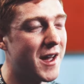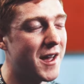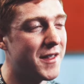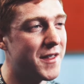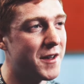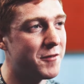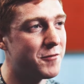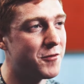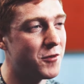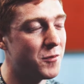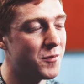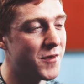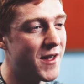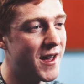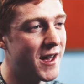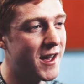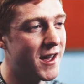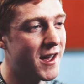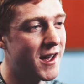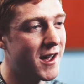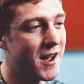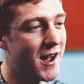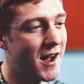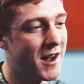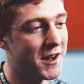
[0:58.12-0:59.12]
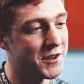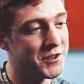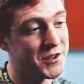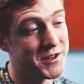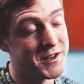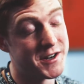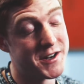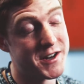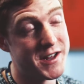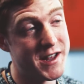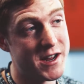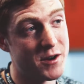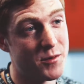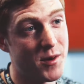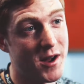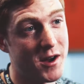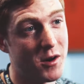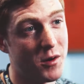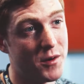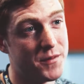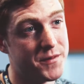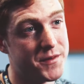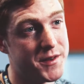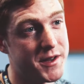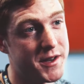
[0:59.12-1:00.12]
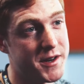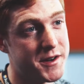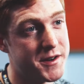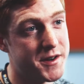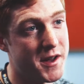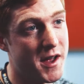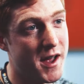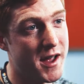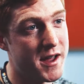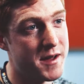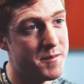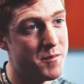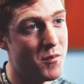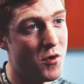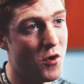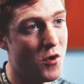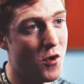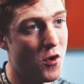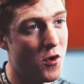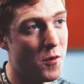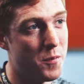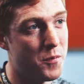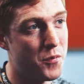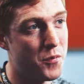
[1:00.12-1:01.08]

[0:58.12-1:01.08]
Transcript: And then from there, I actually did a year out and did a more